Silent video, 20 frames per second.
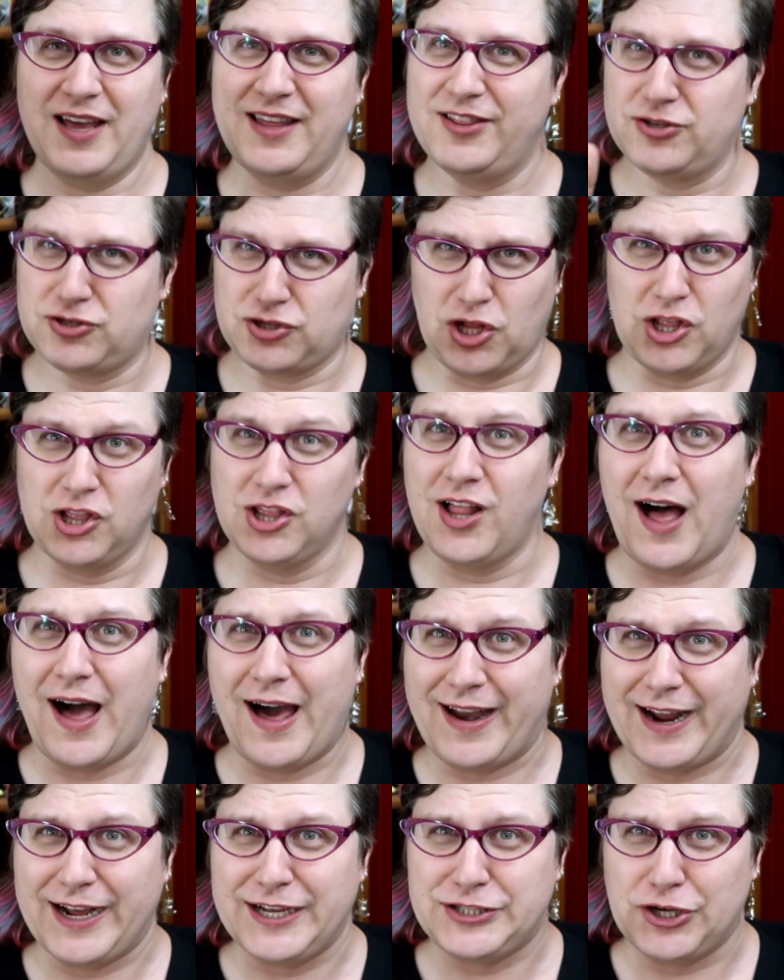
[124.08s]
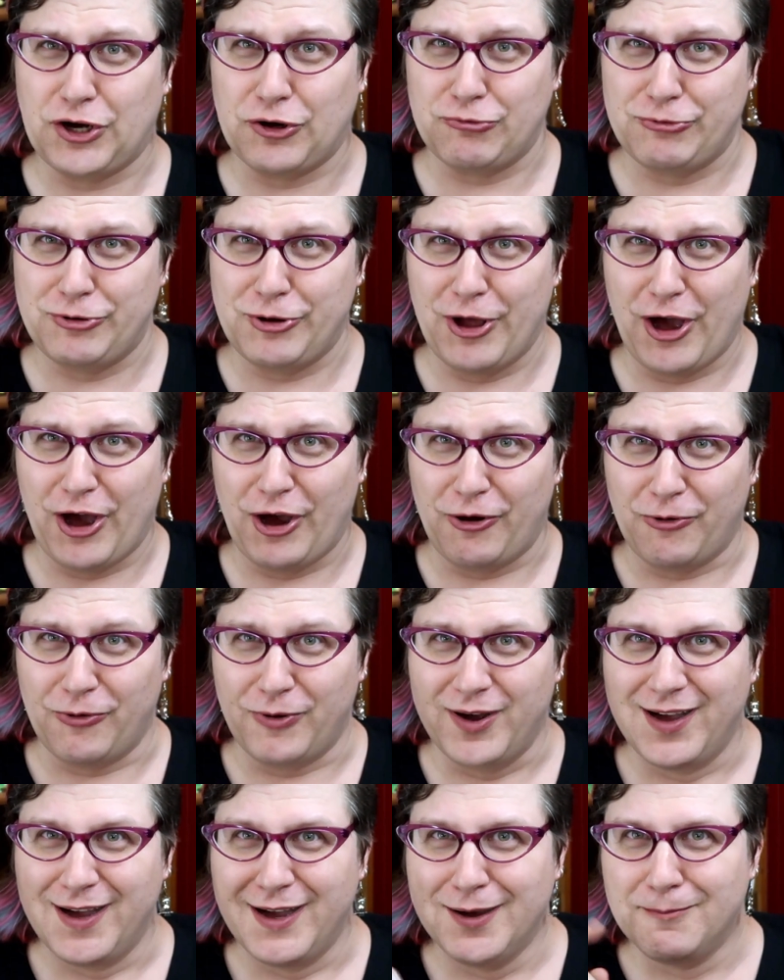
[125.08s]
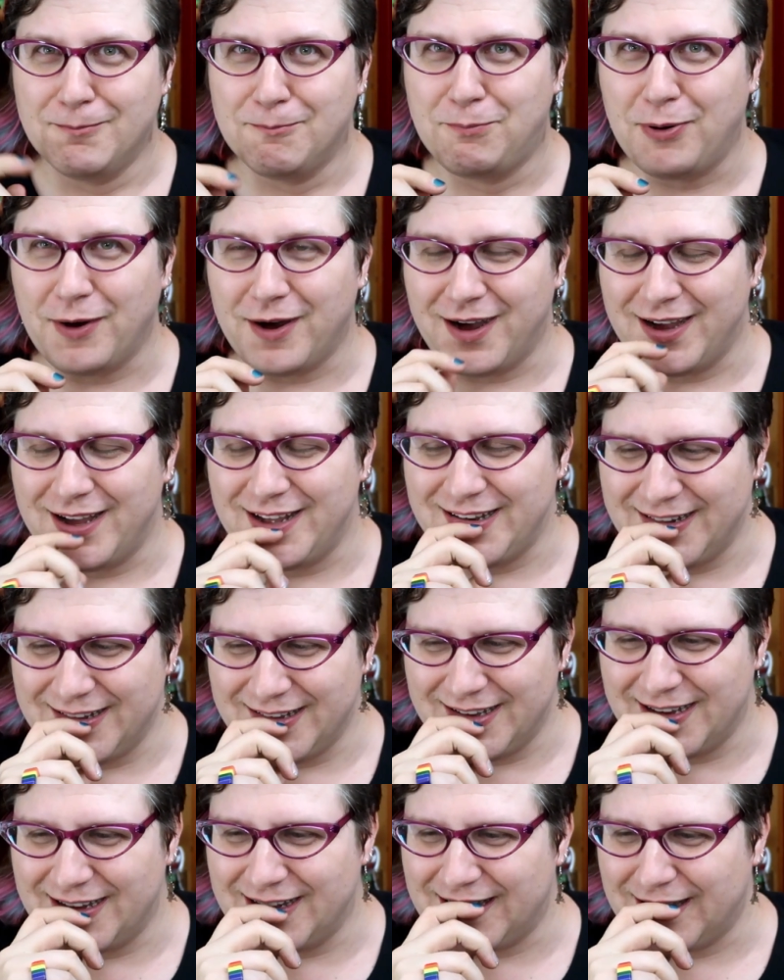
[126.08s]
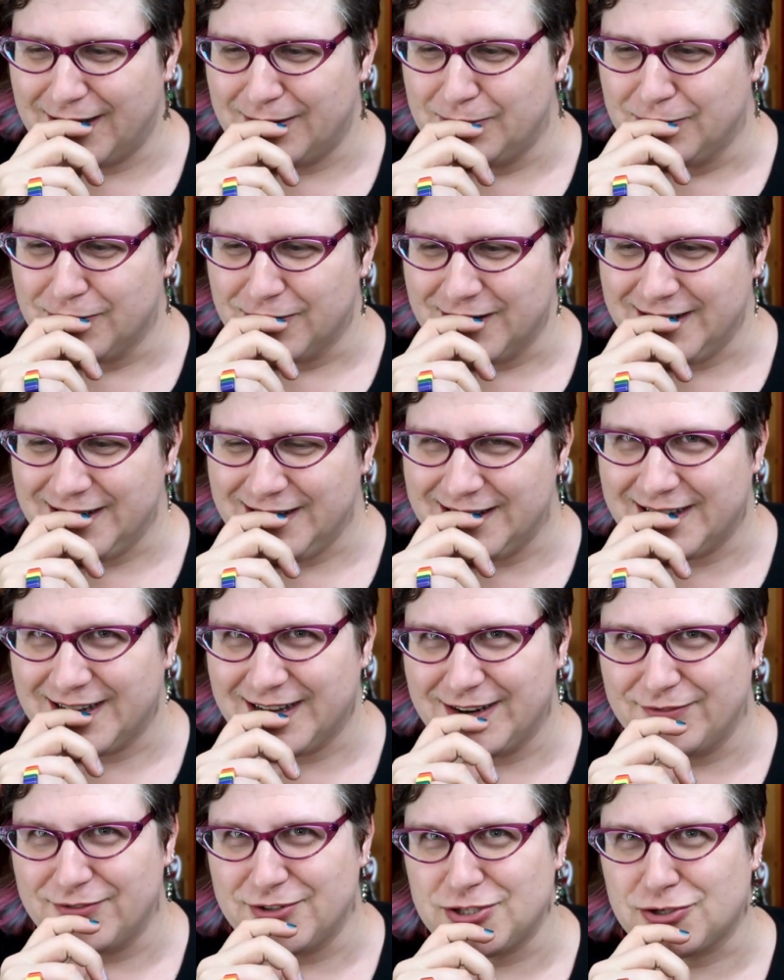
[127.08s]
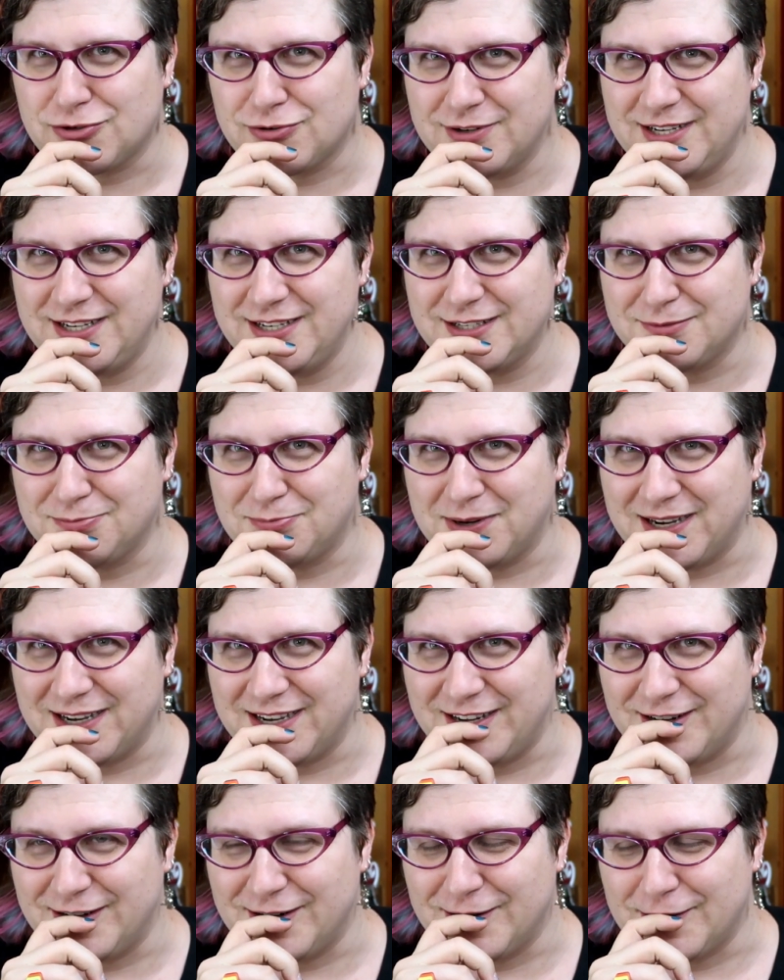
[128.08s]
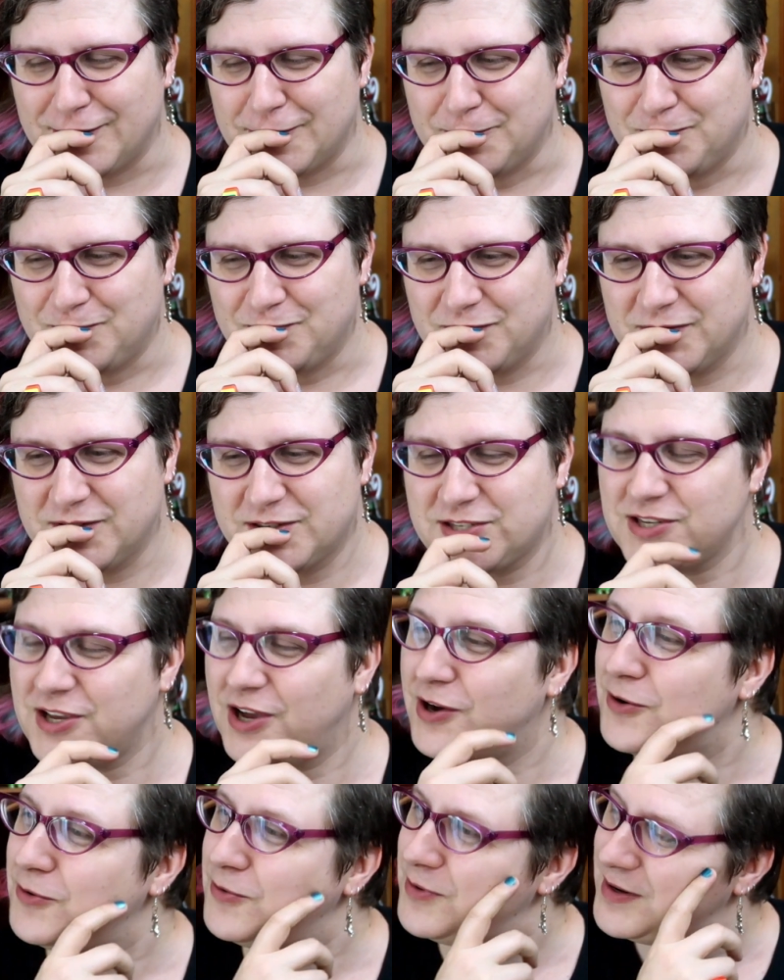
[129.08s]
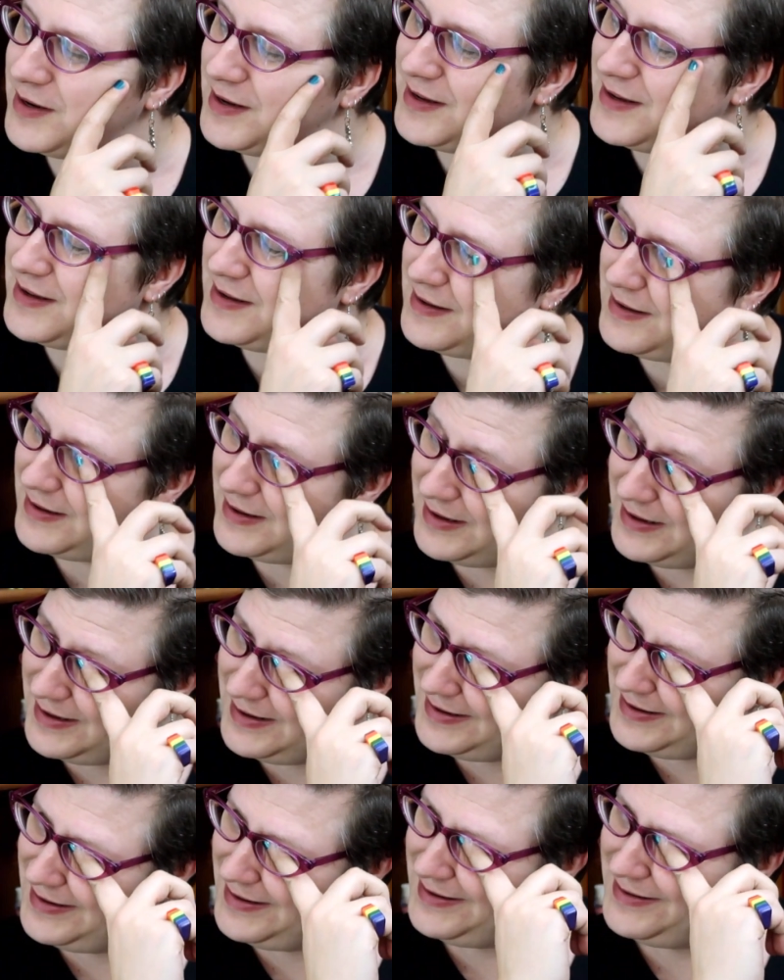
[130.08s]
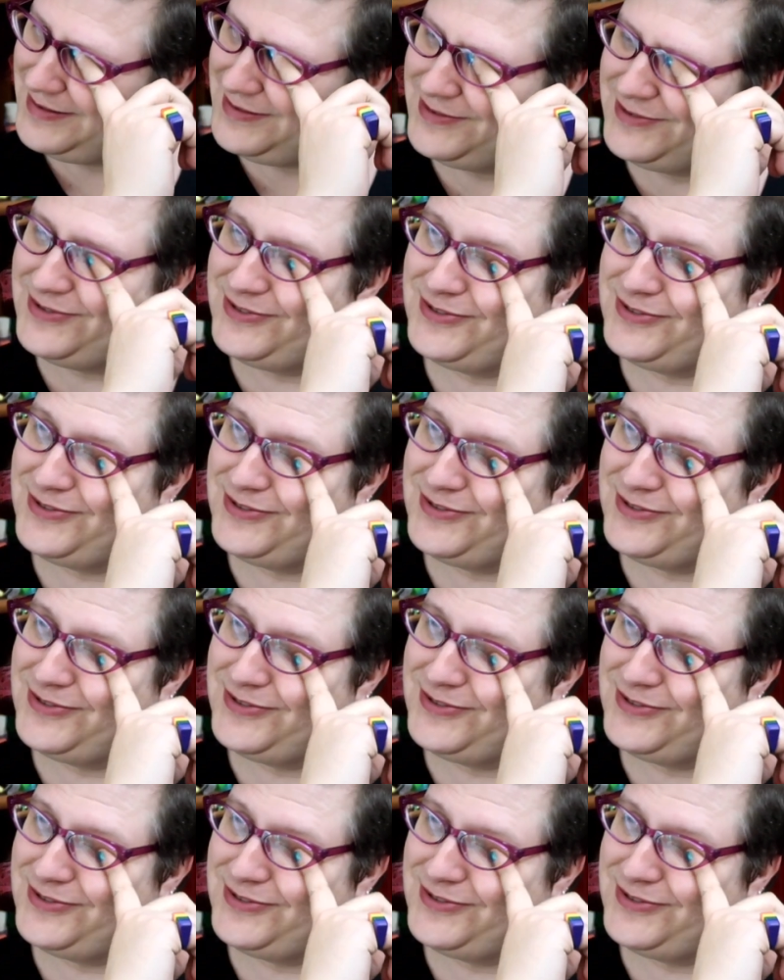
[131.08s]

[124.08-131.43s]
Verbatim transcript: and there's a lot I don't know. But I'm really kind of intrigued by her. So, uh